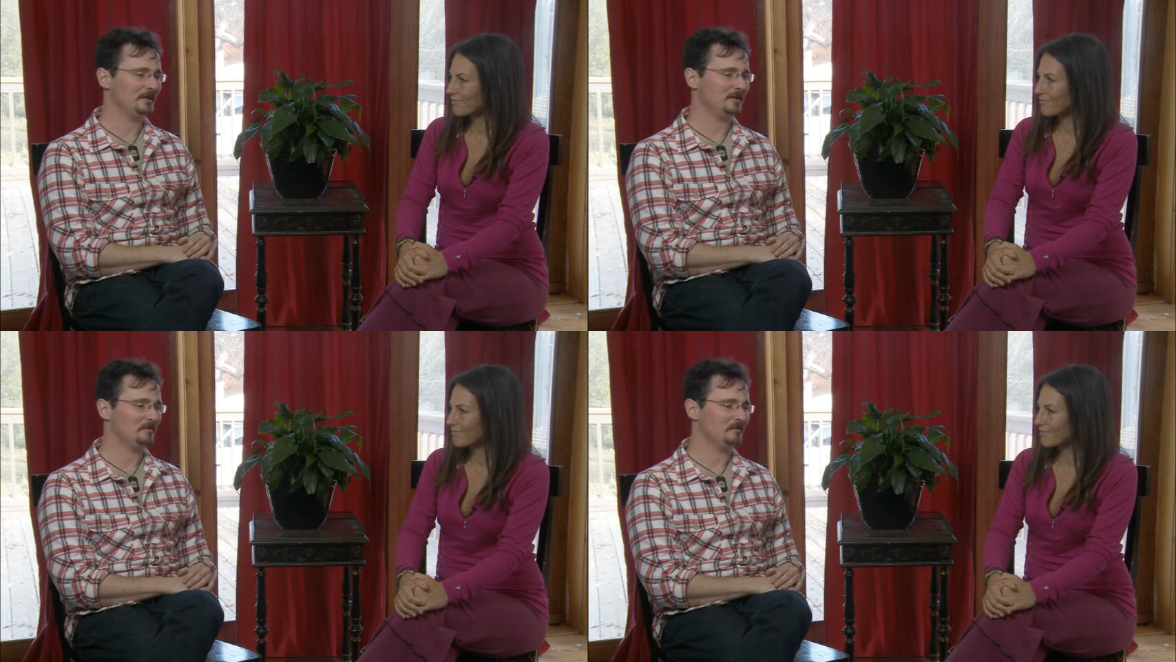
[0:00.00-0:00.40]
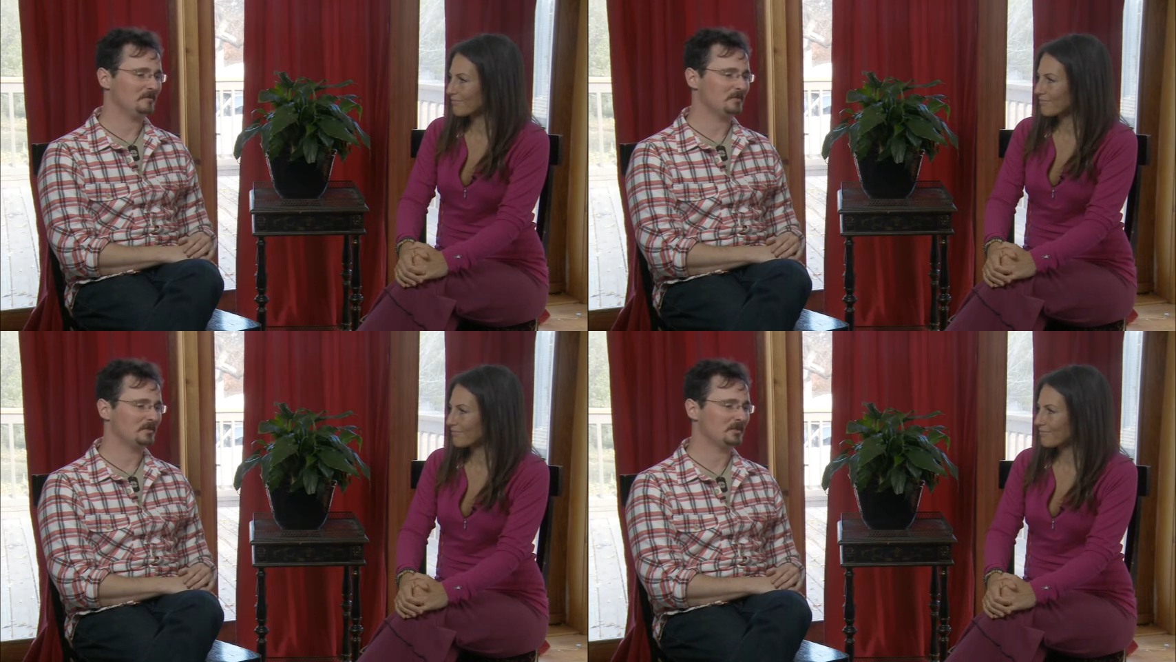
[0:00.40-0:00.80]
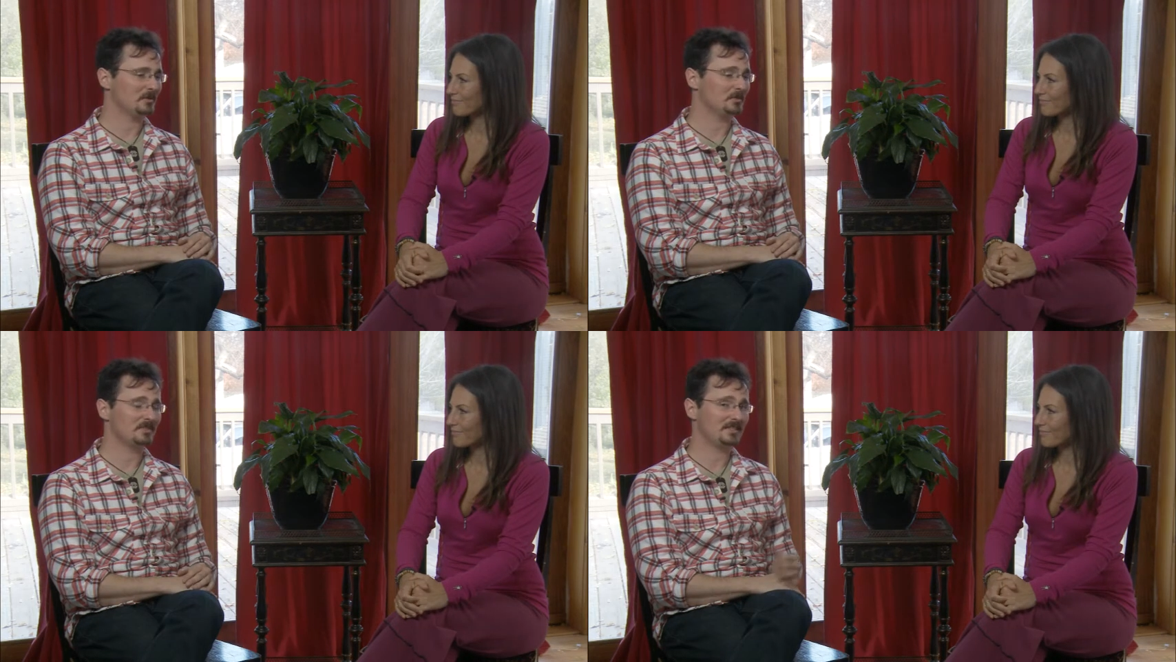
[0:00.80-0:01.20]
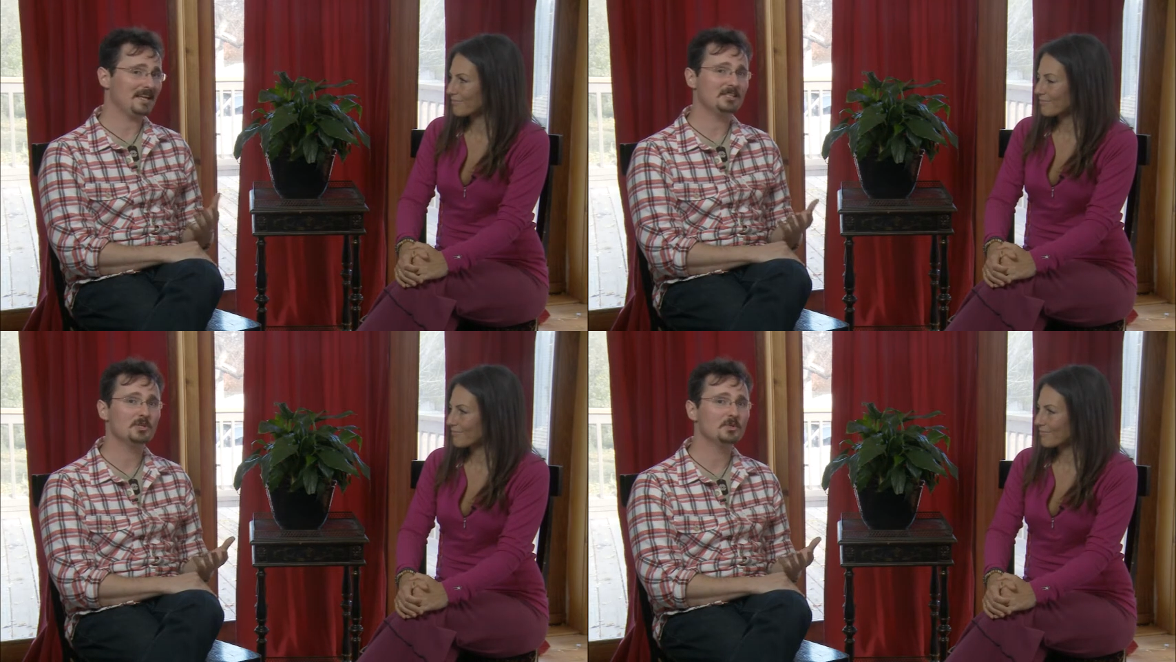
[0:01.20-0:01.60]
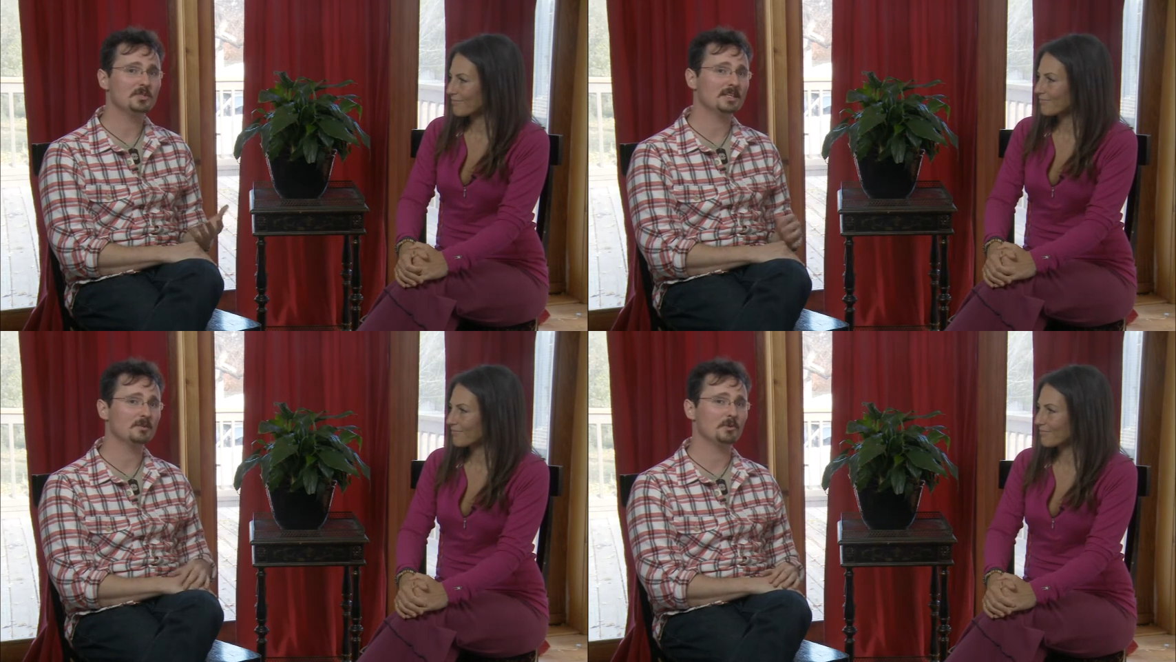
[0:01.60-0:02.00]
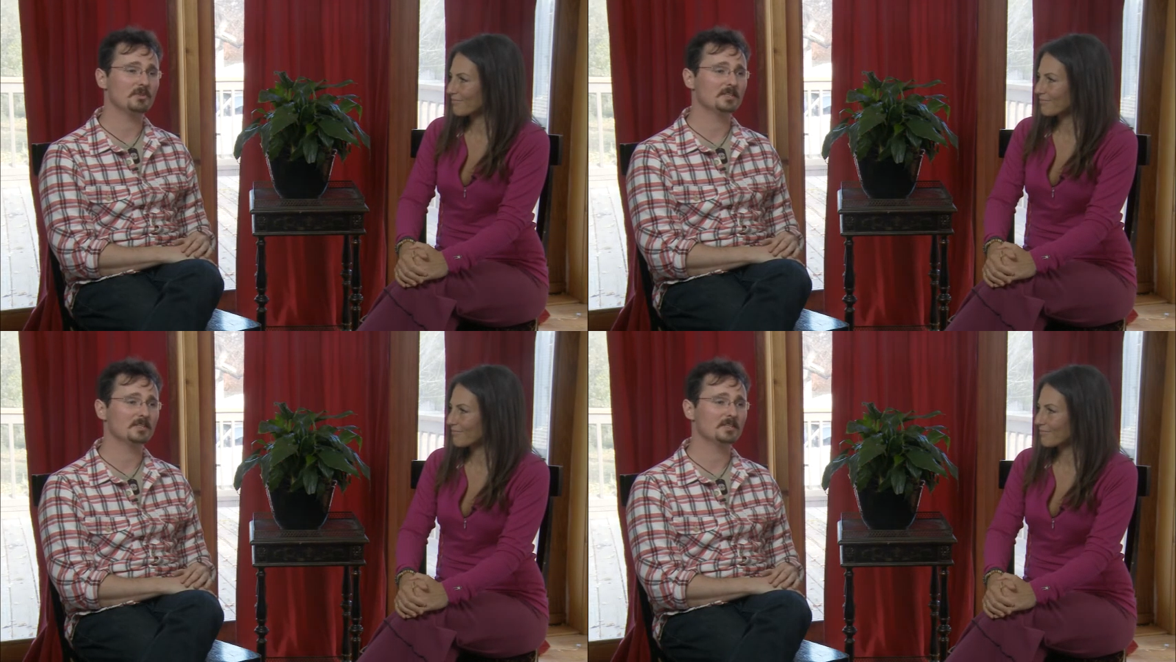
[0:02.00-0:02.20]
Speaker 1: um, so stay tuned in with